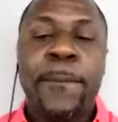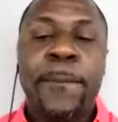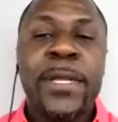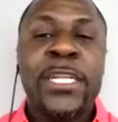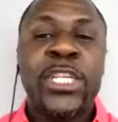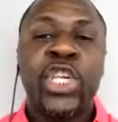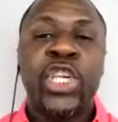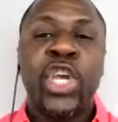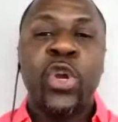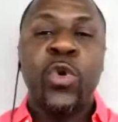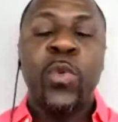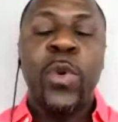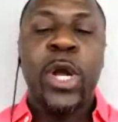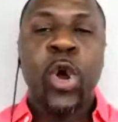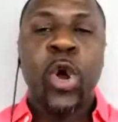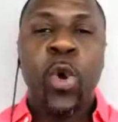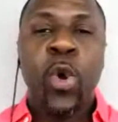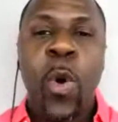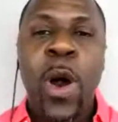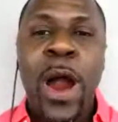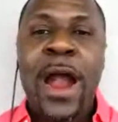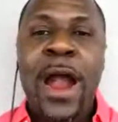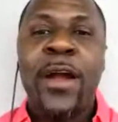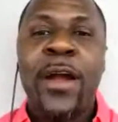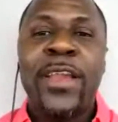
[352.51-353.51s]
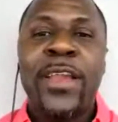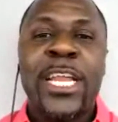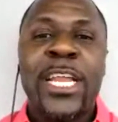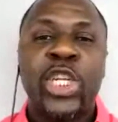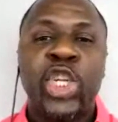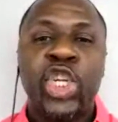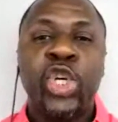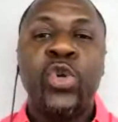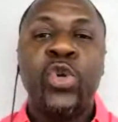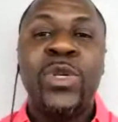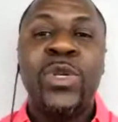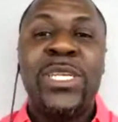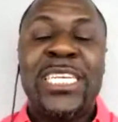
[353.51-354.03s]
It's going to require that
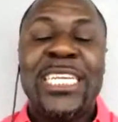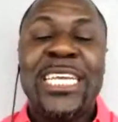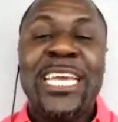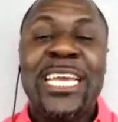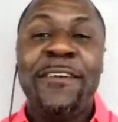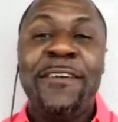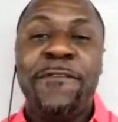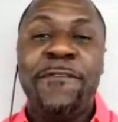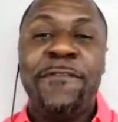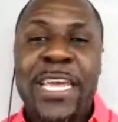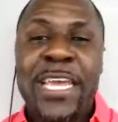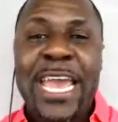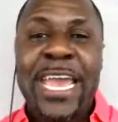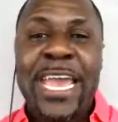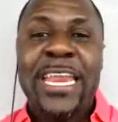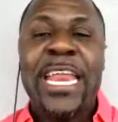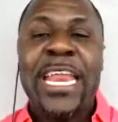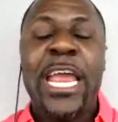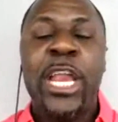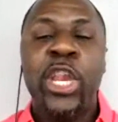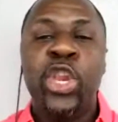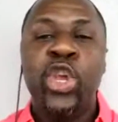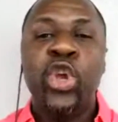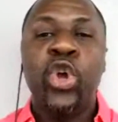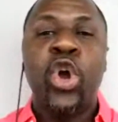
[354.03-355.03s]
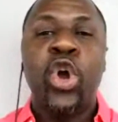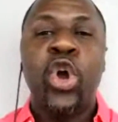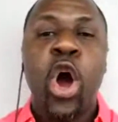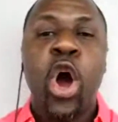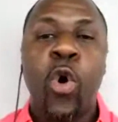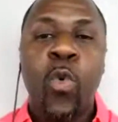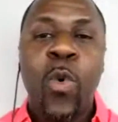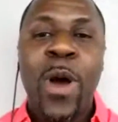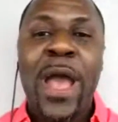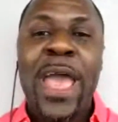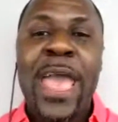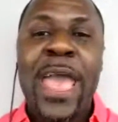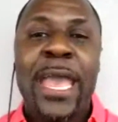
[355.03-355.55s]
you deviate and you go
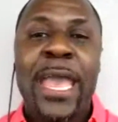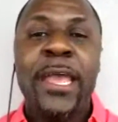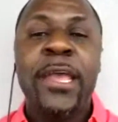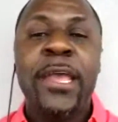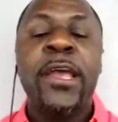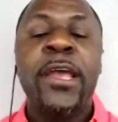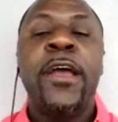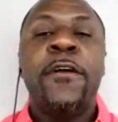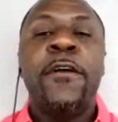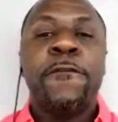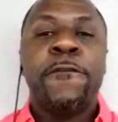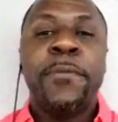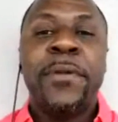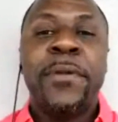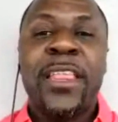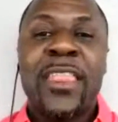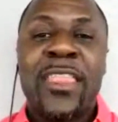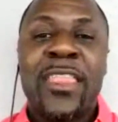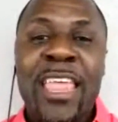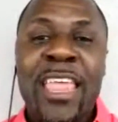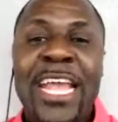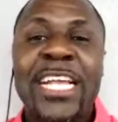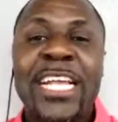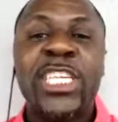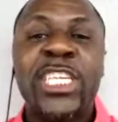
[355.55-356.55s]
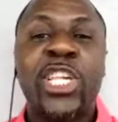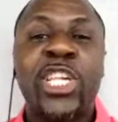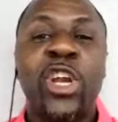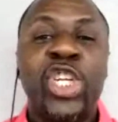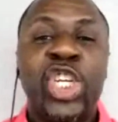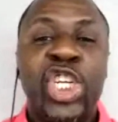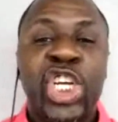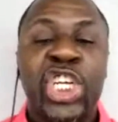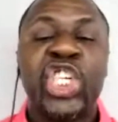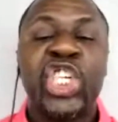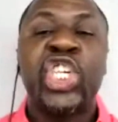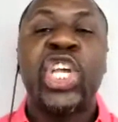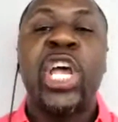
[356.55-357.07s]
away from the things that are
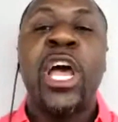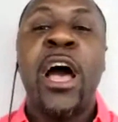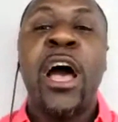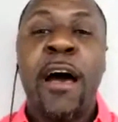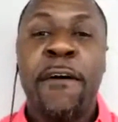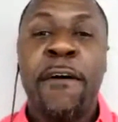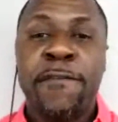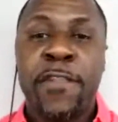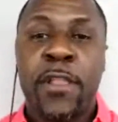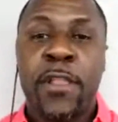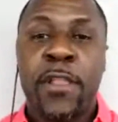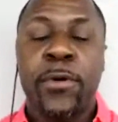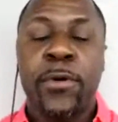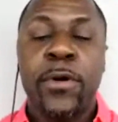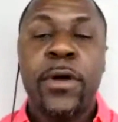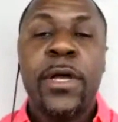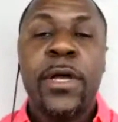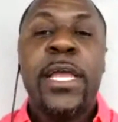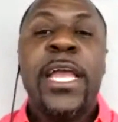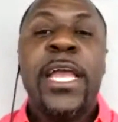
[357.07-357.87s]
just comfortable.